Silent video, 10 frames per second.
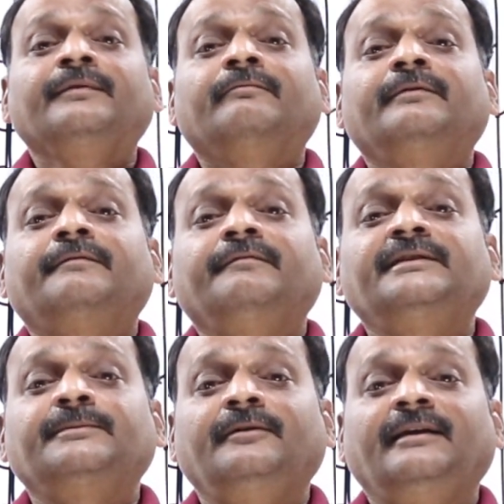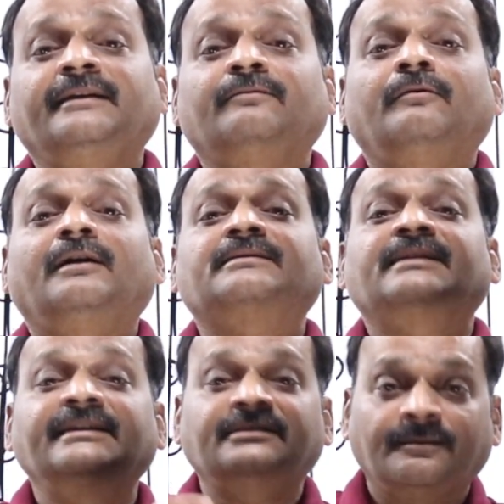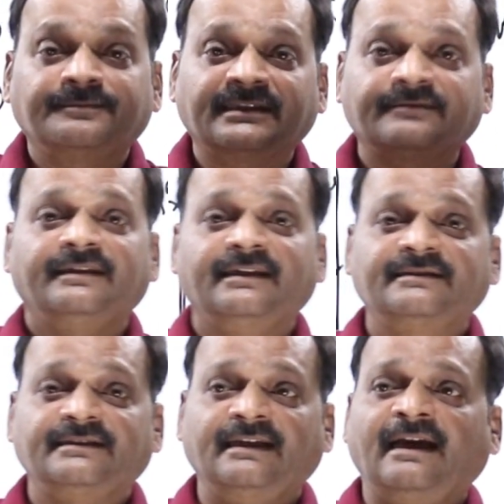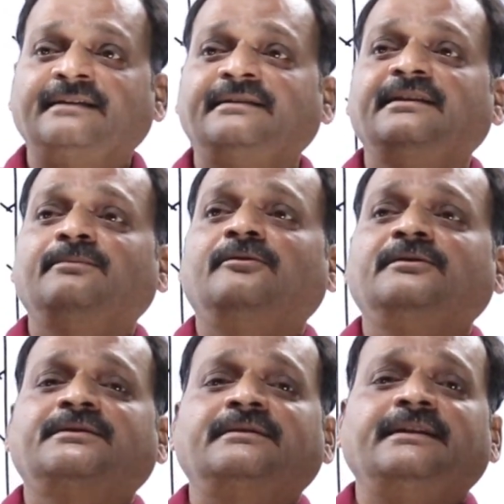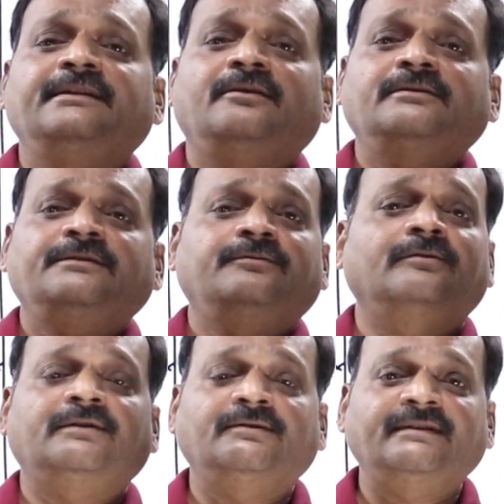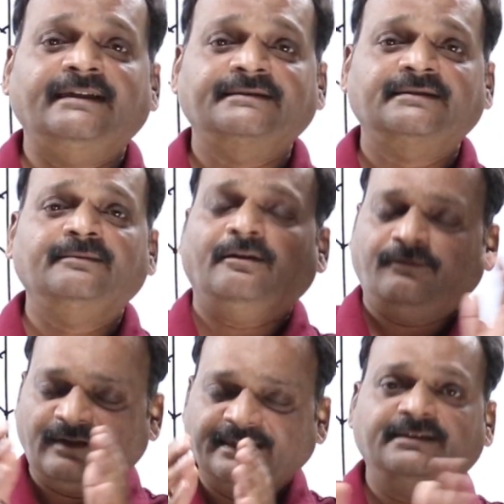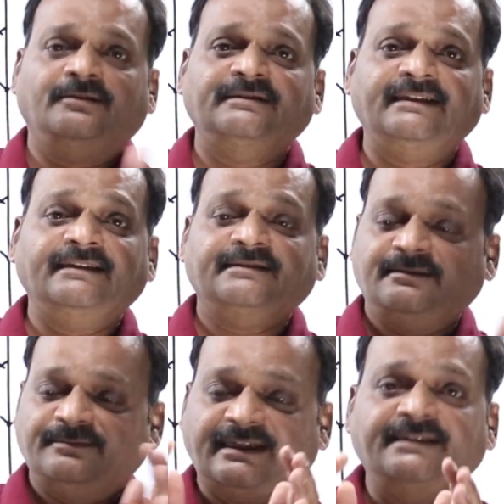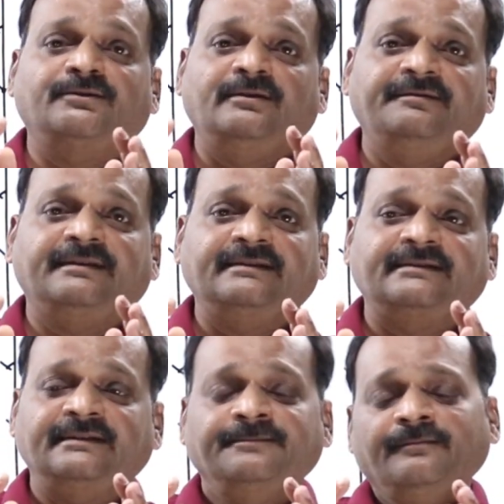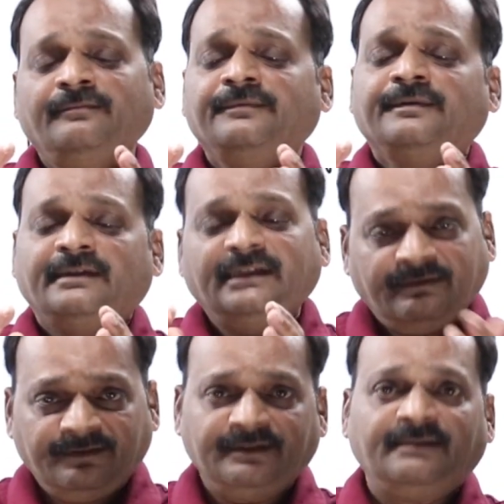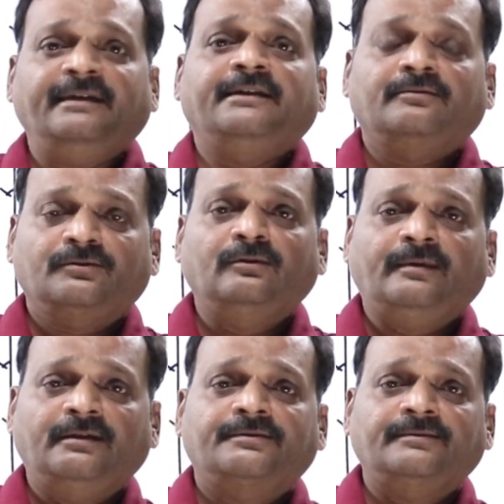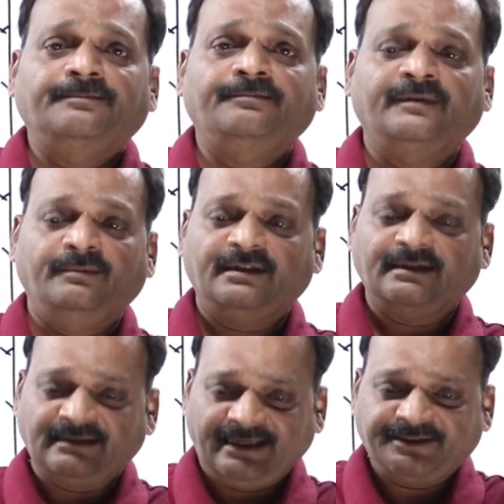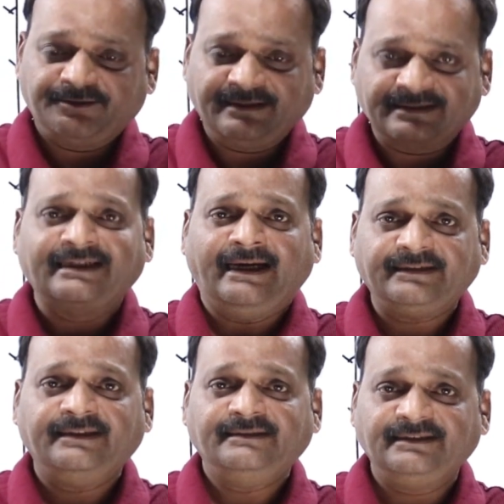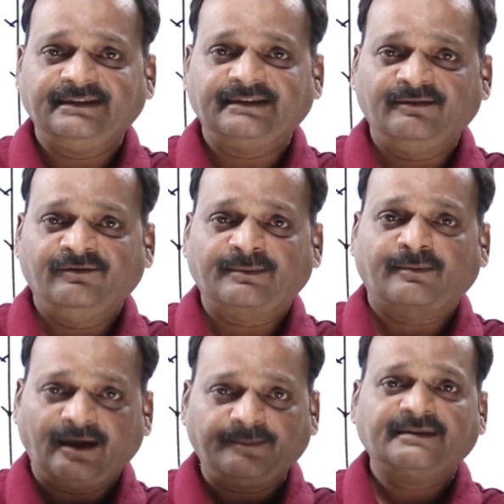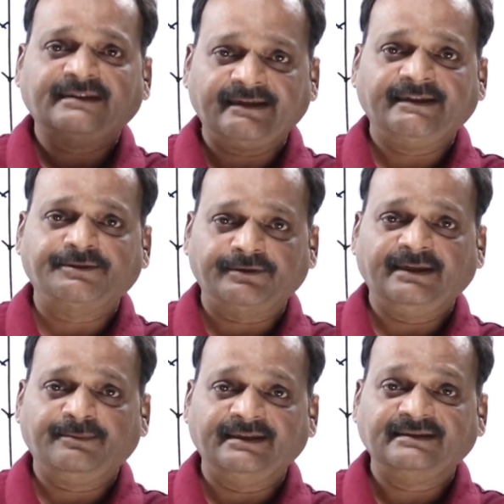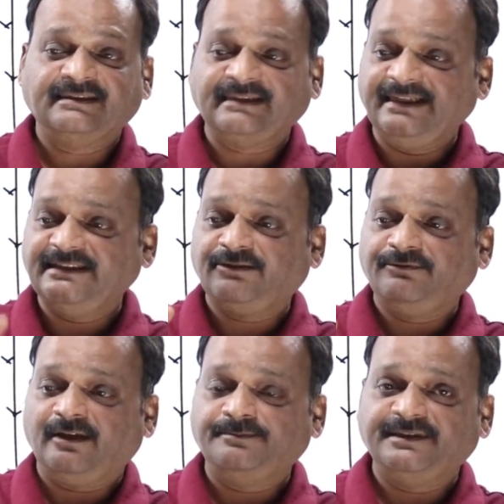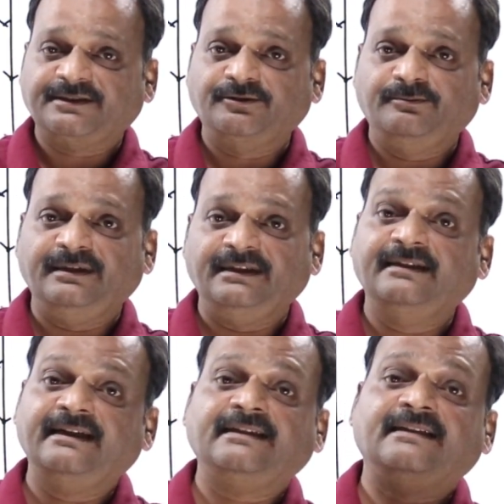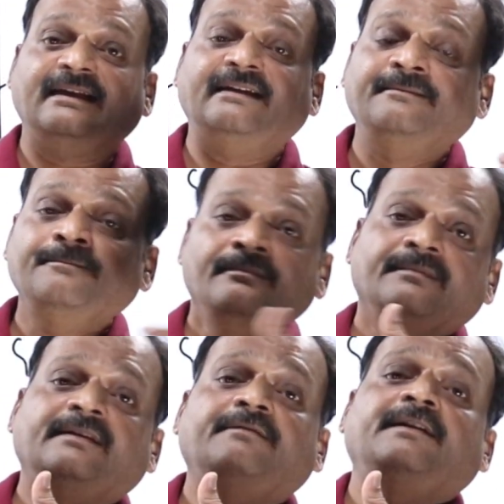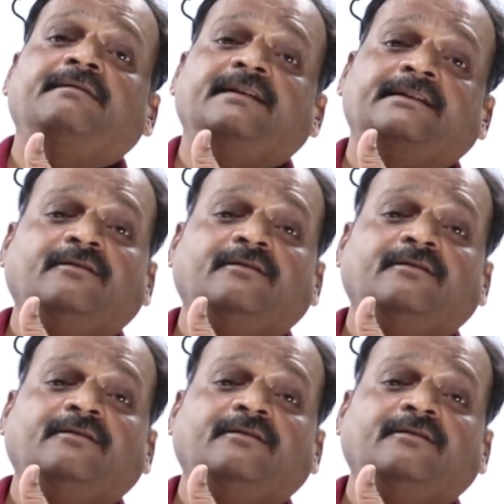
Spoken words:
with visible light, what size objects we can see? At the most 3000, 4000 angstrom or 5000 angstrom size only we can see. Even with a microscope also. Because light should get scattered, isn't it? For proper scattering to take place, the size of the object should be greater than the wavelength